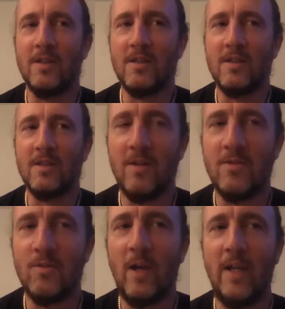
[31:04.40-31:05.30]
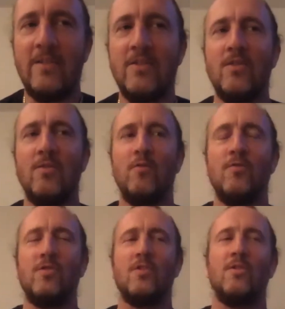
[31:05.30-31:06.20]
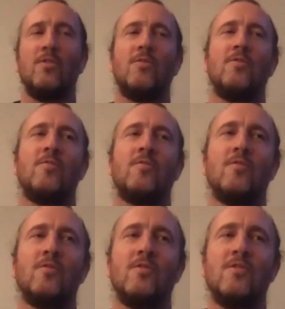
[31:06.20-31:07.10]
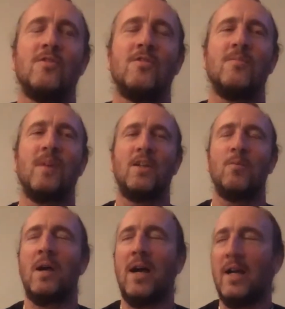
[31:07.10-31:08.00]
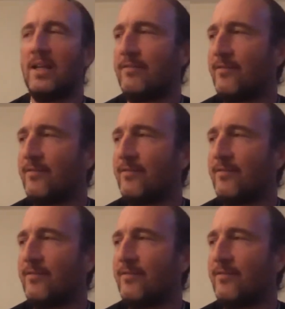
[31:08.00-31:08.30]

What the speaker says: finds a way to make you pay for